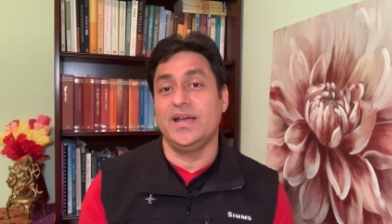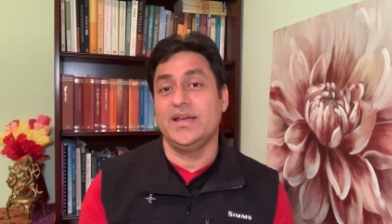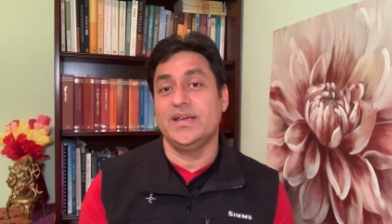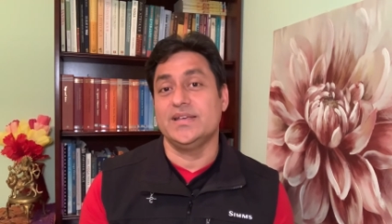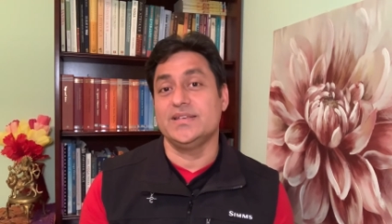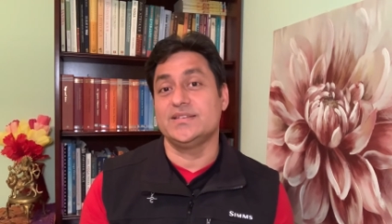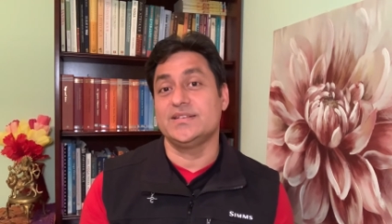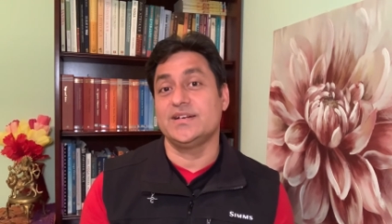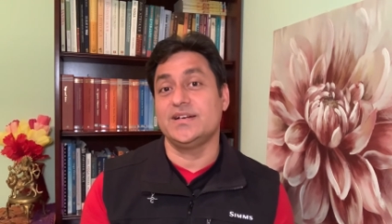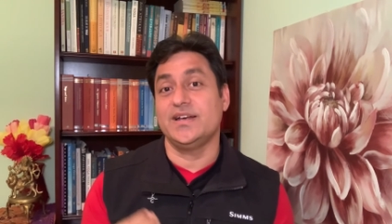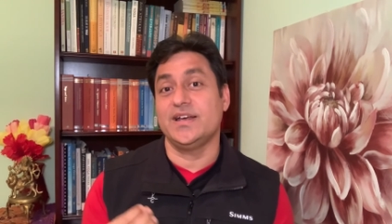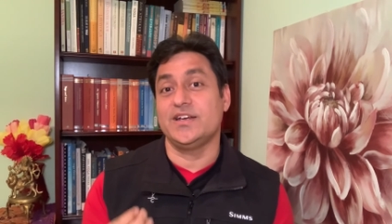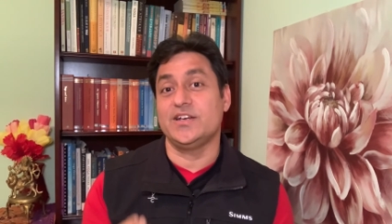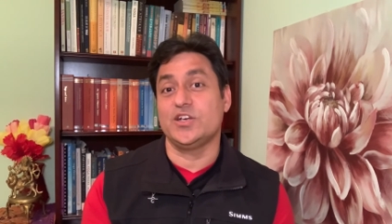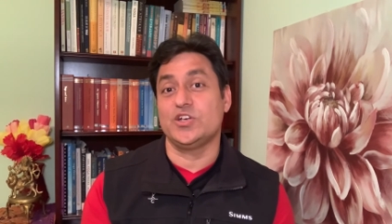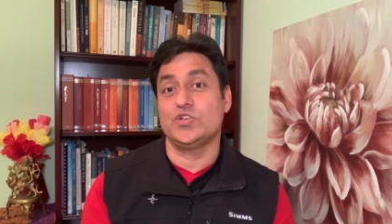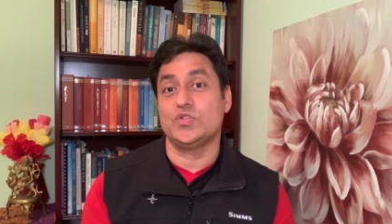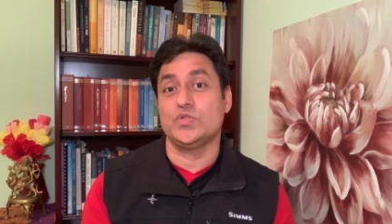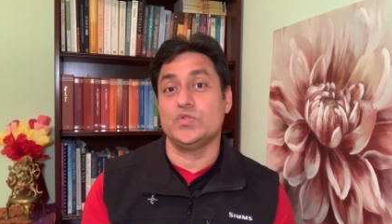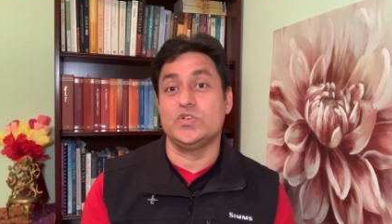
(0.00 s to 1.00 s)
is
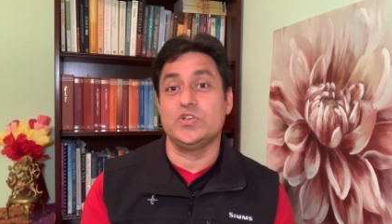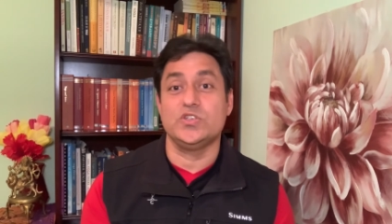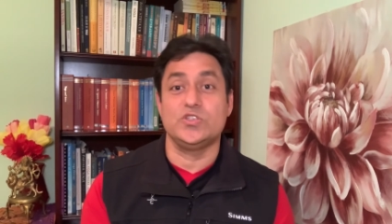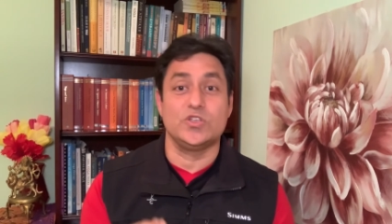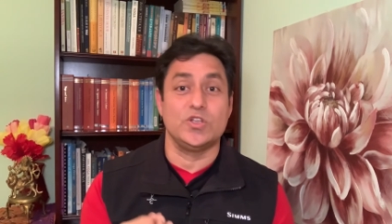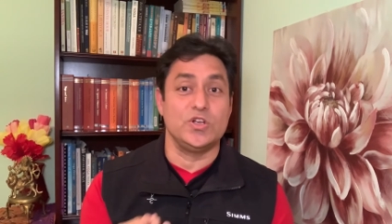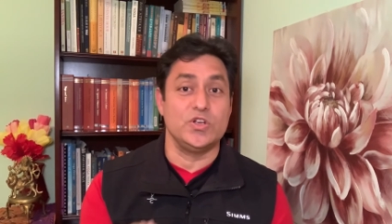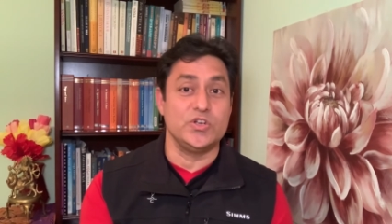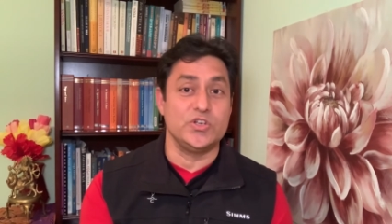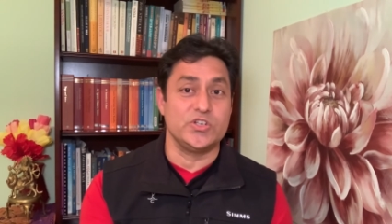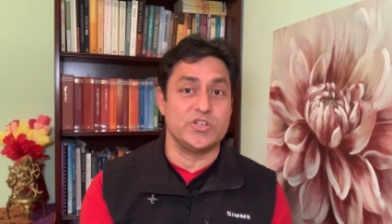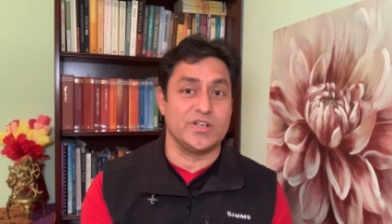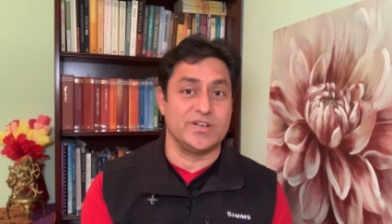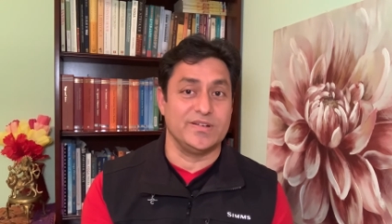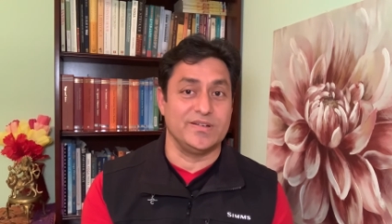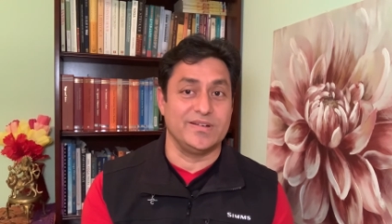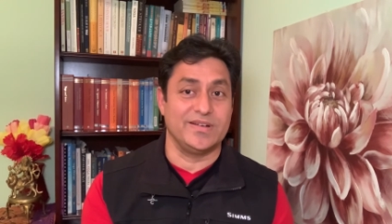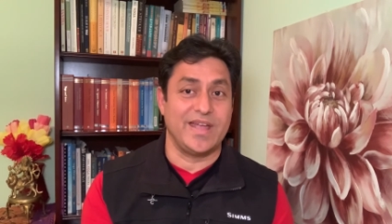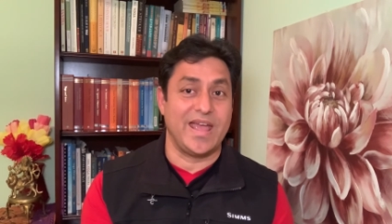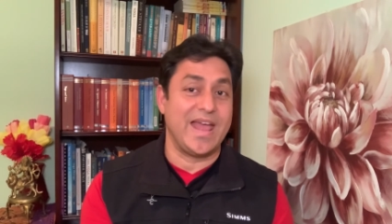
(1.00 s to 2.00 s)
related to
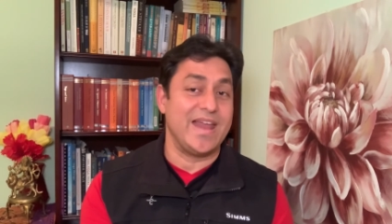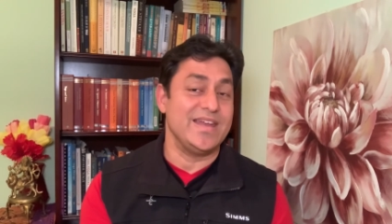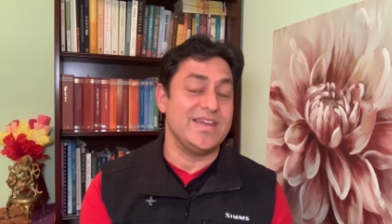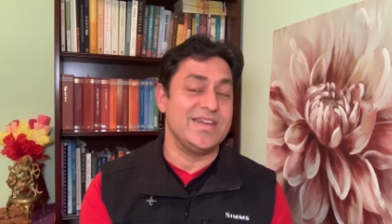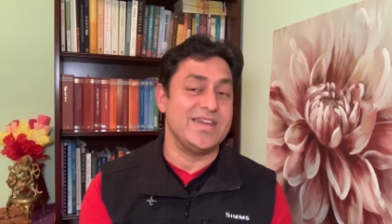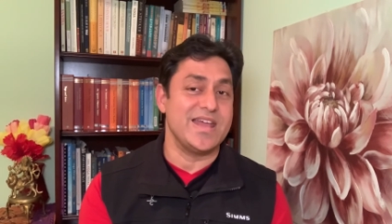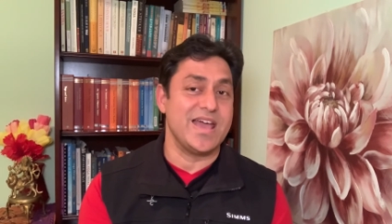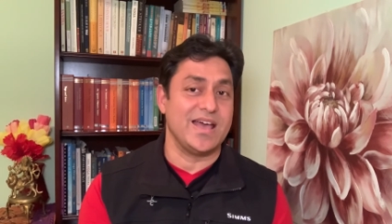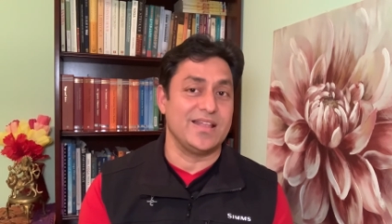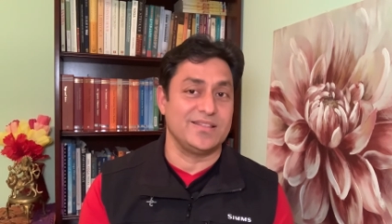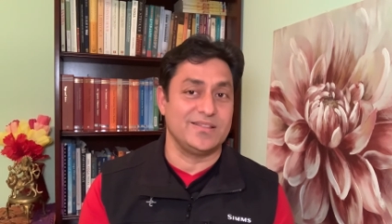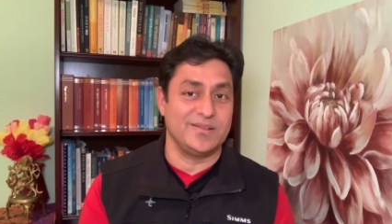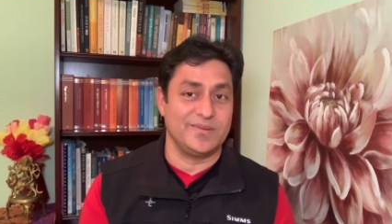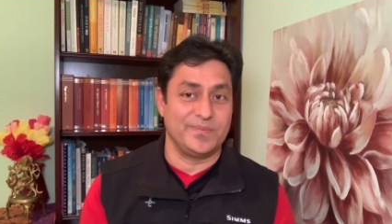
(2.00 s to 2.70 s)
dissolution and death.